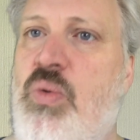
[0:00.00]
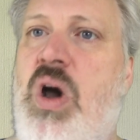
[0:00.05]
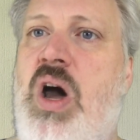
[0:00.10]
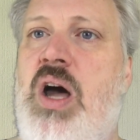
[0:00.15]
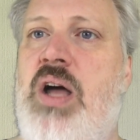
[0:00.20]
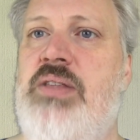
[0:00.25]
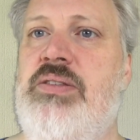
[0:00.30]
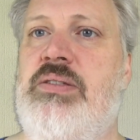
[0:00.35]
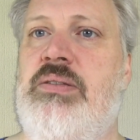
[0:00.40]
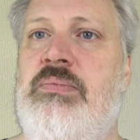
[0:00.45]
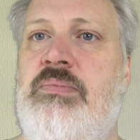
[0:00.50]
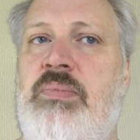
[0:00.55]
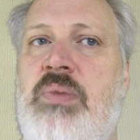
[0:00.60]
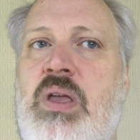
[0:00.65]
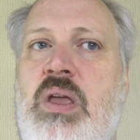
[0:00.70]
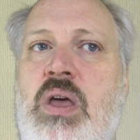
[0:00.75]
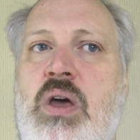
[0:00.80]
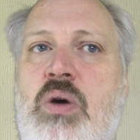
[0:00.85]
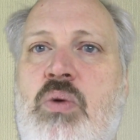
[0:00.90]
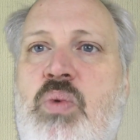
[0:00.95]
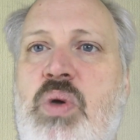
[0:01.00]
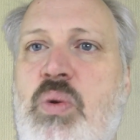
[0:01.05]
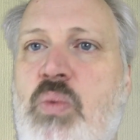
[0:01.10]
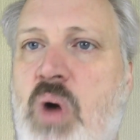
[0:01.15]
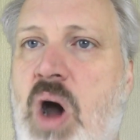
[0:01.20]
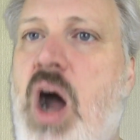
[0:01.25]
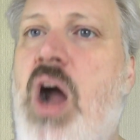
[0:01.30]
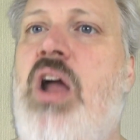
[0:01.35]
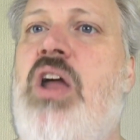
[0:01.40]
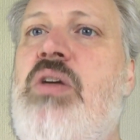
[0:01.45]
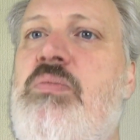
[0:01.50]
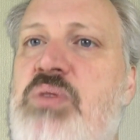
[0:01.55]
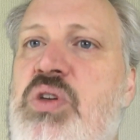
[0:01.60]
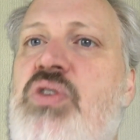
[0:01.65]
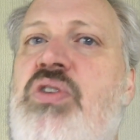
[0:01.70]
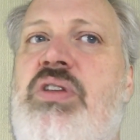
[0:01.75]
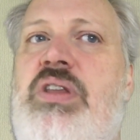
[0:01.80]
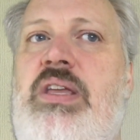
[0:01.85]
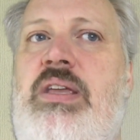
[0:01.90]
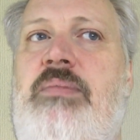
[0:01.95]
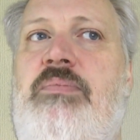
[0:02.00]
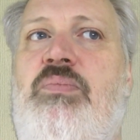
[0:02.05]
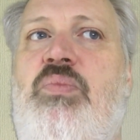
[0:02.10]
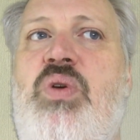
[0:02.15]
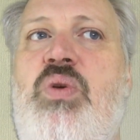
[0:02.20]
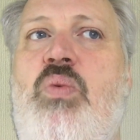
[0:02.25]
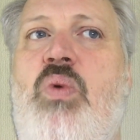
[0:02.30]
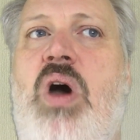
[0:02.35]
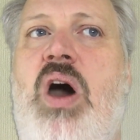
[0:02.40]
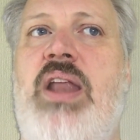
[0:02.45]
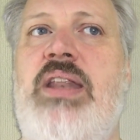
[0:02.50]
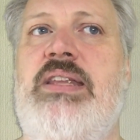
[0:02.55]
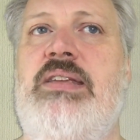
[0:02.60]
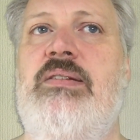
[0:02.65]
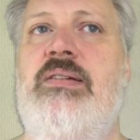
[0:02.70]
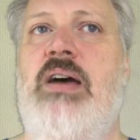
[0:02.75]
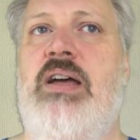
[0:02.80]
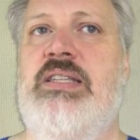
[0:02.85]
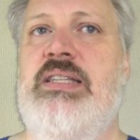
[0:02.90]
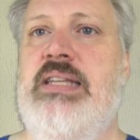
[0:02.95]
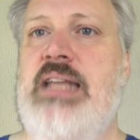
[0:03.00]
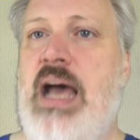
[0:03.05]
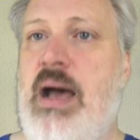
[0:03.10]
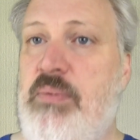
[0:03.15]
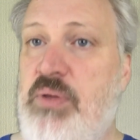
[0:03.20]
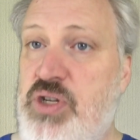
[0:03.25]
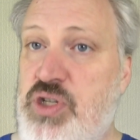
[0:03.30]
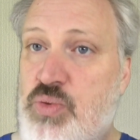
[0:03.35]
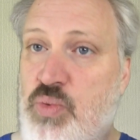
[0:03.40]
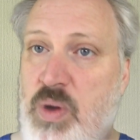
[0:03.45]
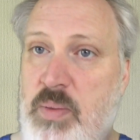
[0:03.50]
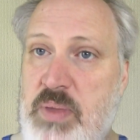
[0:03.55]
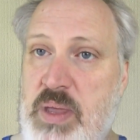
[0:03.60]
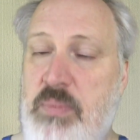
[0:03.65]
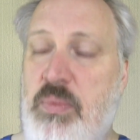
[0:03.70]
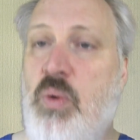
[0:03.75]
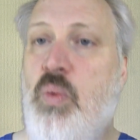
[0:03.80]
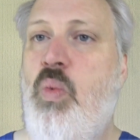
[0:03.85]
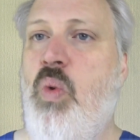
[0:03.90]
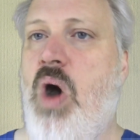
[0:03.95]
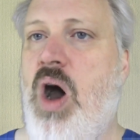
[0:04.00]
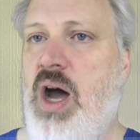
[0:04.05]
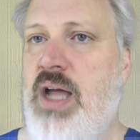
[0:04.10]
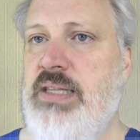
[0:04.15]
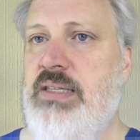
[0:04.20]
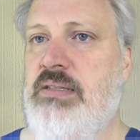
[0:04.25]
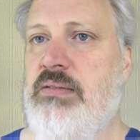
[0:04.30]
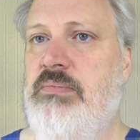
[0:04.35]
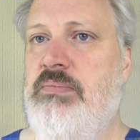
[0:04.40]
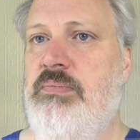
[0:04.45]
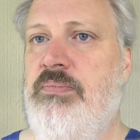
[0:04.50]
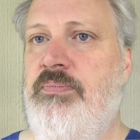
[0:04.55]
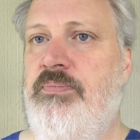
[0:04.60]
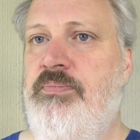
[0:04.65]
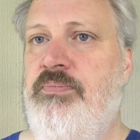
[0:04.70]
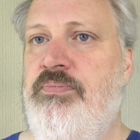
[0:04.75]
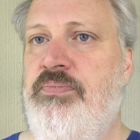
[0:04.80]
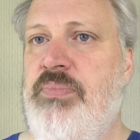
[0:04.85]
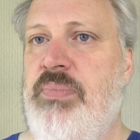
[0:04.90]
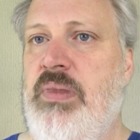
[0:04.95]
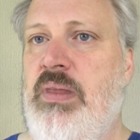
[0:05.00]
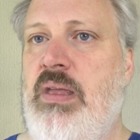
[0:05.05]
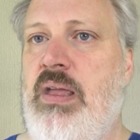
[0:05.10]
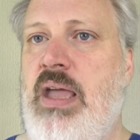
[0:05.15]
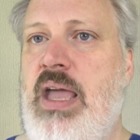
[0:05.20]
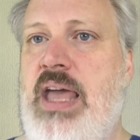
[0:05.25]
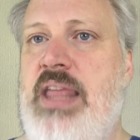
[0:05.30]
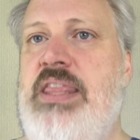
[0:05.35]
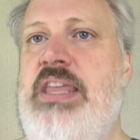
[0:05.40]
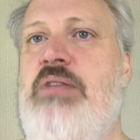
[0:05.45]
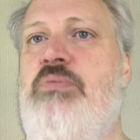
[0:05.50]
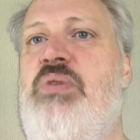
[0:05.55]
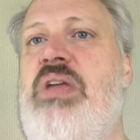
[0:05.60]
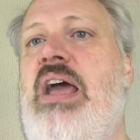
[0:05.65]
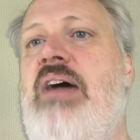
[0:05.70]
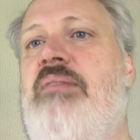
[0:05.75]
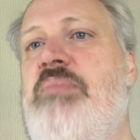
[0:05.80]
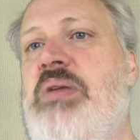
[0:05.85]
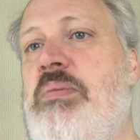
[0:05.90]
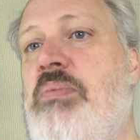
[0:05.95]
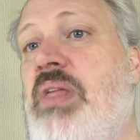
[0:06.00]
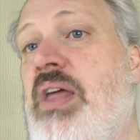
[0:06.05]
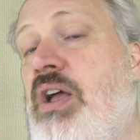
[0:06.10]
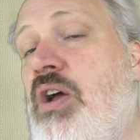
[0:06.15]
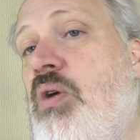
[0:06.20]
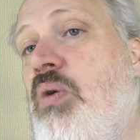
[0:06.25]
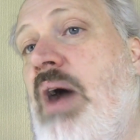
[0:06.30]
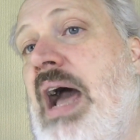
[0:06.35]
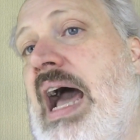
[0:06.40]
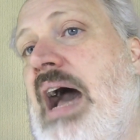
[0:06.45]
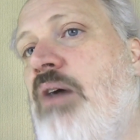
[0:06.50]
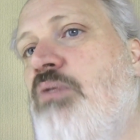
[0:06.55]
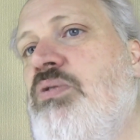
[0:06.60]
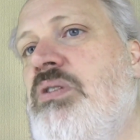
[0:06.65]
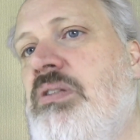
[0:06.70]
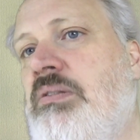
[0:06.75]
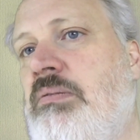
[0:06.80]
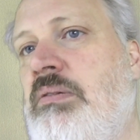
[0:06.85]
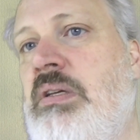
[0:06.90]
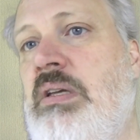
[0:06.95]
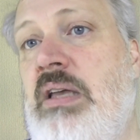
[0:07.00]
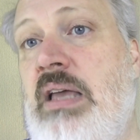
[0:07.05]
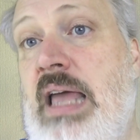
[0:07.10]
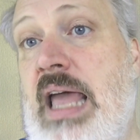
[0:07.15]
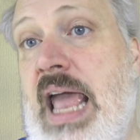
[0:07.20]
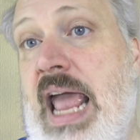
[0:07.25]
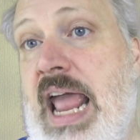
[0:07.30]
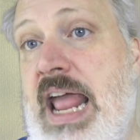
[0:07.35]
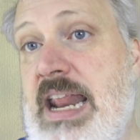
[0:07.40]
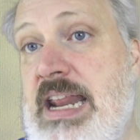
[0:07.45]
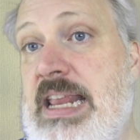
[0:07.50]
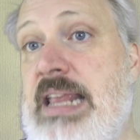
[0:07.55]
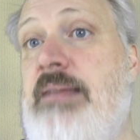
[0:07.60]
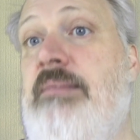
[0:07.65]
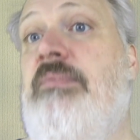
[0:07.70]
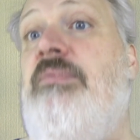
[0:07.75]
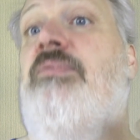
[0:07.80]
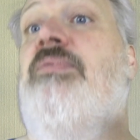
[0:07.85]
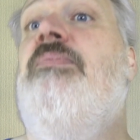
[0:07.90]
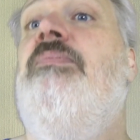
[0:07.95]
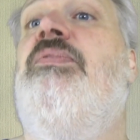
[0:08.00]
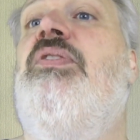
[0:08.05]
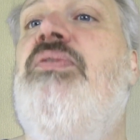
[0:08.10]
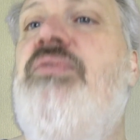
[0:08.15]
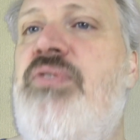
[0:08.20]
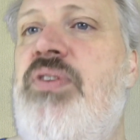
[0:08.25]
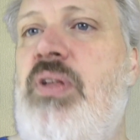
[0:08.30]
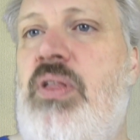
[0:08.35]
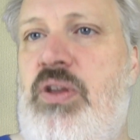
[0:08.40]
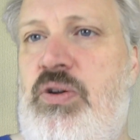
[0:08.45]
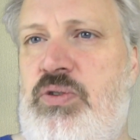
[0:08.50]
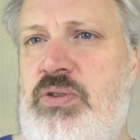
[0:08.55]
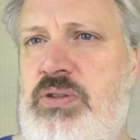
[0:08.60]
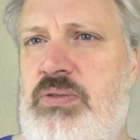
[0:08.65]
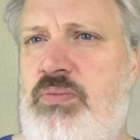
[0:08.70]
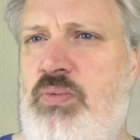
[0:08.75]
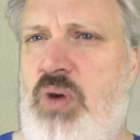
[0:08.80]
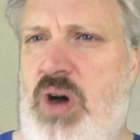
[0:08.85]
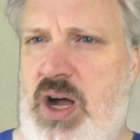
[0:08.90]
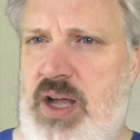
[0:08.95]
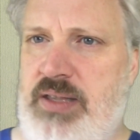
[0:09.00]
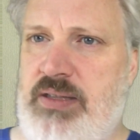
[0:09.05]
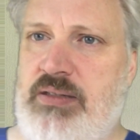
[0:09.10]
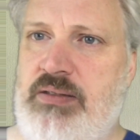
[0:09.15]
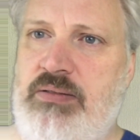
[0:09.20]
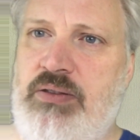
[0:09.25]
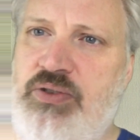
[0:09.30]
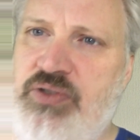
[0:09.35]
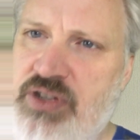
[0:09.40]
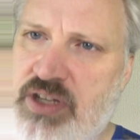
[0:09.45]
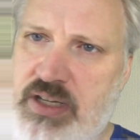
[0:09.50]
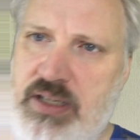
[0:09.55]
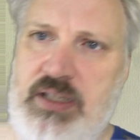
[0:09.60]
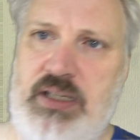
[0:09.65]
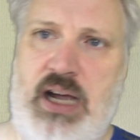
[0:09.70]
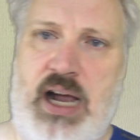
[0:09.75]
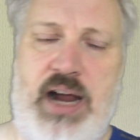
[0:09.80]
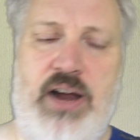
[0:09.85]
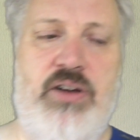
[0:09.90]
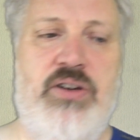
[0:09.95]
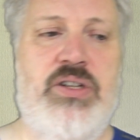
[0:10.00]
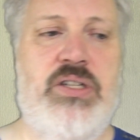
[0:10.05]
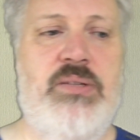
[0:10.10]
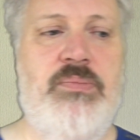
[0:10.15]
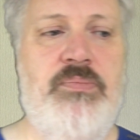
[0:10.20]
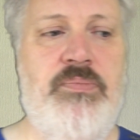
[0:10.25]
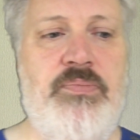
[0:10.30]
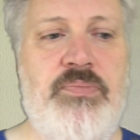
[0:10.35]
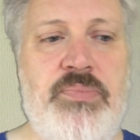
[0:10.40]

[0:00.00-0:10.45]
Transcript: wants. We want community. We want to establish what people want, and then we have people that go out and fulfill those wants, those desires.